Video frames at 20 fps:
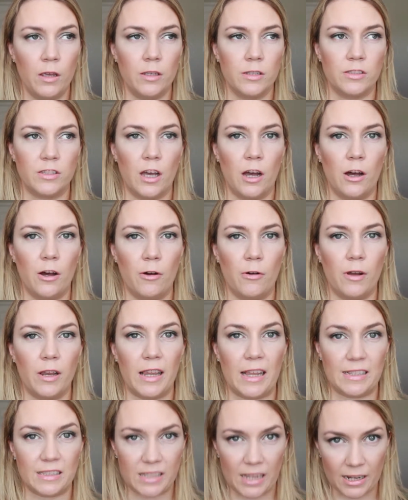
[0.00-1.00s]
So
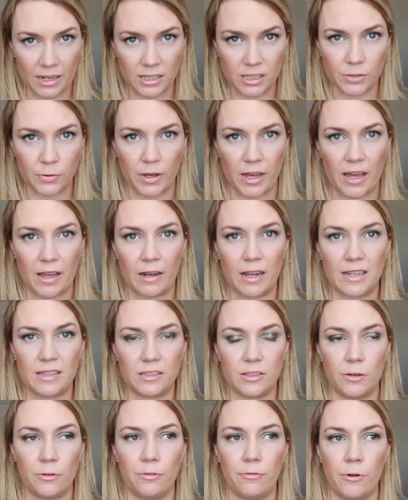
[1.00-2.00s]
let's get into it.
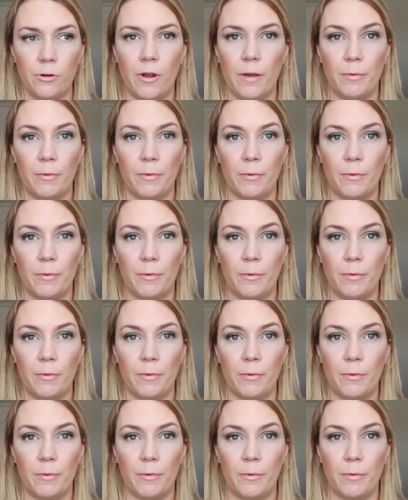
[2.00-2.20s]
Let's go through.